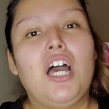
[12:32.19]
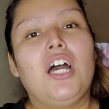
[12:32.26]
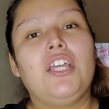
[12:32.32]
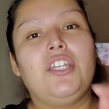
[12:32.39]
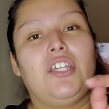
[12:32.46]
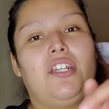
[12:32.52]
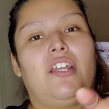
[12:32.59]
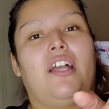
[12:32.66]

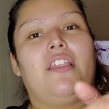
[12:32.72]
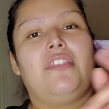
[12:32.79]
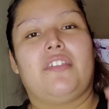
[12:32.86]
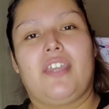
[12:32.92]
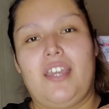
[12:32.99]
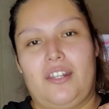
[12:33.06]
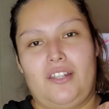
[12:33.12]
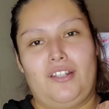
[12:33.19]
Janet
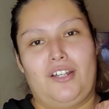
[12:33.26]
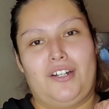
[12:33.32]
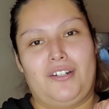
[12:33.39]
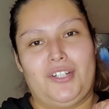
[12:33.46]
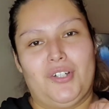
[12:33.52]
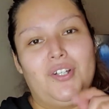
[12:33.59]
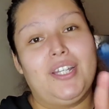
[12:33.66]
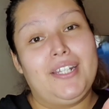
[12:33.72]

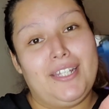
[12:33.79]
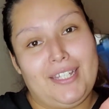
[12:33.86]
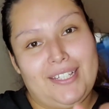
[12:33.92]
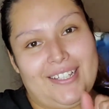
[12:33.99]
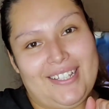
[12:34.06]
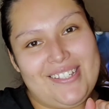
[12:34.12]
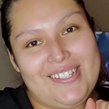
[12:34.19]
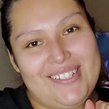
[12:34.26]
Candelario in
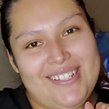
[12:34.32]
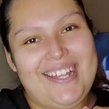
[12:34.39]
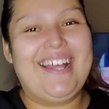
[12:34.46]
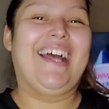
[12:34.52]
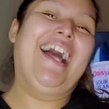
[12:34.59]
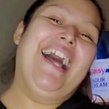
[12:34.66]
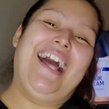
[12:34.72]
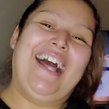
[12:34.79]
English.
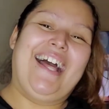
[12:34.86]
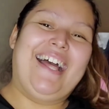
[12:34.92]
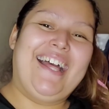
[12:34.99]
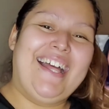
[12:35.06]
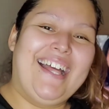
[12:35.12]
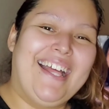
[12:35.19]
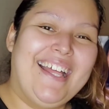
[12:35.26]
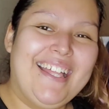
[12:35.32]

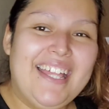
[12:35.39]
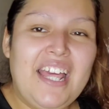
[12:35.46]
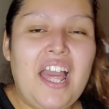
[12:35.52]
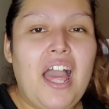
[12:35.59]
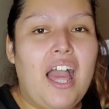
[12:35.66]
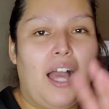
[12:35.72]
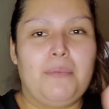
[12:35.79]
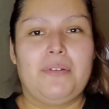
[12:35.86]

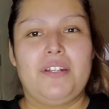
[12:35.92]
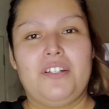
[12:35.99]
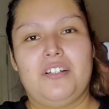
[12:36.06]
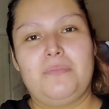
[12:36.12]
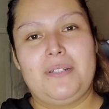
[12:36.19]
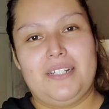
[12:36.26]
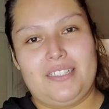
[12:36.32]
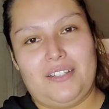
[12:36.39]
I'm going to go
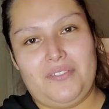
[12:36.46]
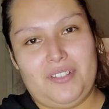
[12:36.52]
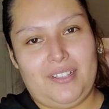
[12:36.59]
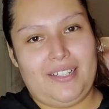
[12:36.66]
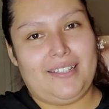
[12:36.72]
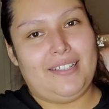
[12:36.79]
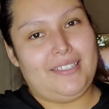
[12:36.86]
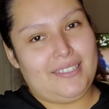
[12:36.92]
because I feel
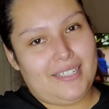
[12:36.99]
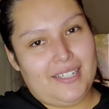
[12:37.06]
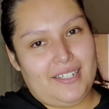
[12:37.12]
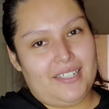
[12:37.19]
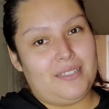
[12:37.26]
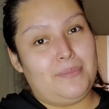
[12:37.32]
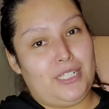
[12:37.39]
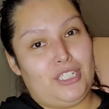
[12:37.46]
like this kid
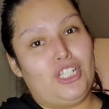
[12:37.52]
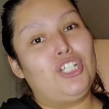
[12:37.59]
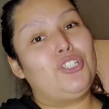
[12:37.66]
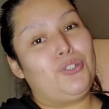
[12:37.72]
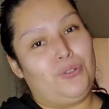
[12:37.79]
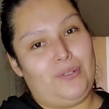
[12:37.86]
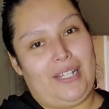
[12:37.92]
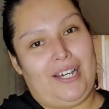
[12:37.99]
is being
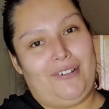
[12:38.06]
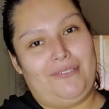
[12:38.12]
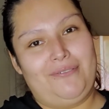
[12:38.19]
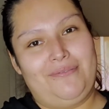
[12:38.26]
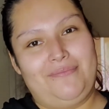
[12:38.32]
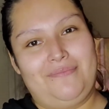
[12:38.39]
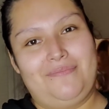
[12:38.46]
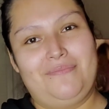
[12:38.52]
too loud.
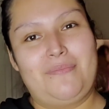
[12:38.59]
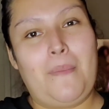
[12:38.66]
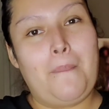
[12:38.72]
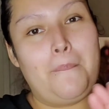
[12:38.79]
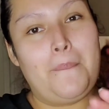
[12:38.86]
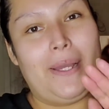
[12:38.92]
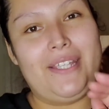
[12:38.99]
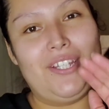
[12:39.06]

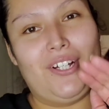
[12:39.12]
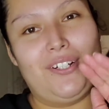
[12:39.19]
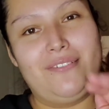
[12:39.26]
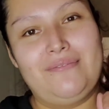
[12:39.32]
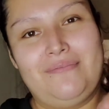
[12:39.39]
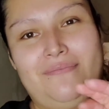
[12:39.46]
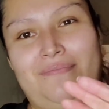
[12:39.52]
Bye, y'all.